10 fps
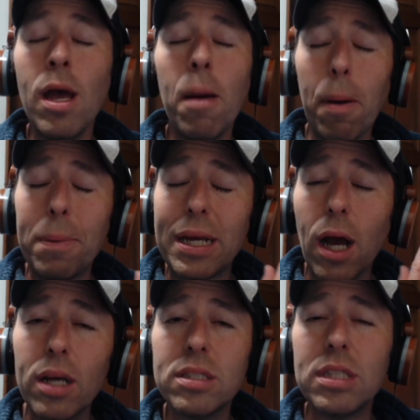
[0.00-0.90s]
But
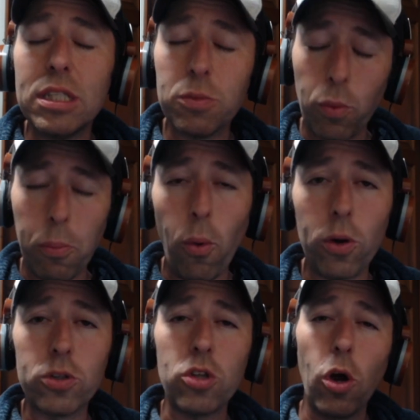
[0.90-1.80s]
because these
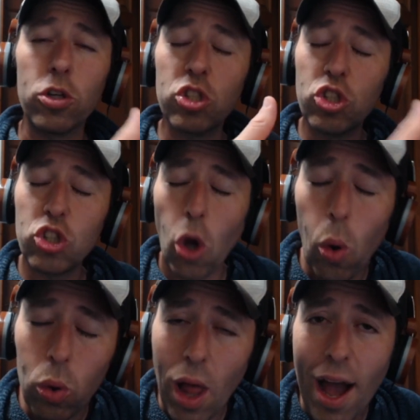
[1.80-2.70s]
reporters are so
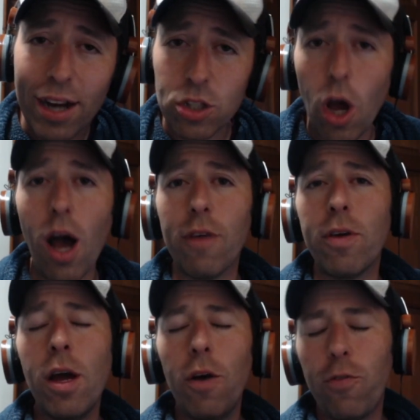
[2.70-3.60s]
locked off
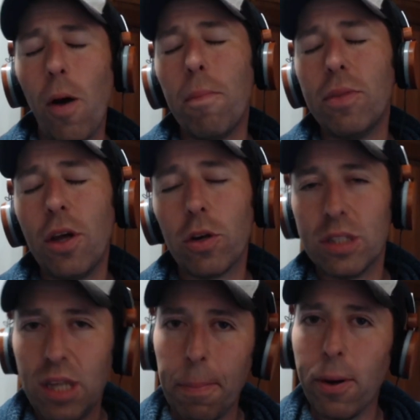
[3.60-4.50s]
from their
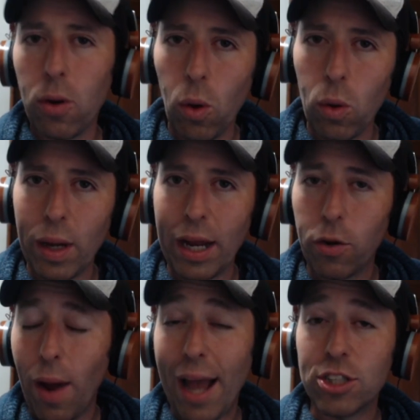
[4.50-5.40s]
typical
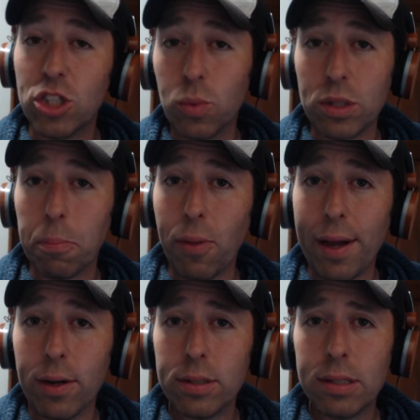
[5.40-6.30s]
interactions with the
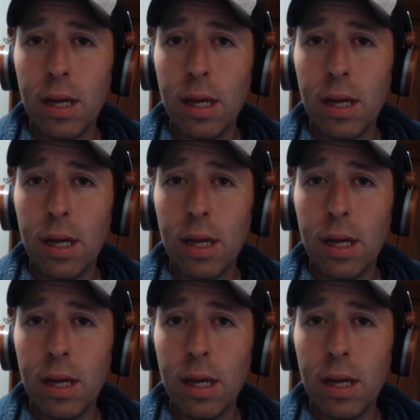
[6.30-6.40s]
players,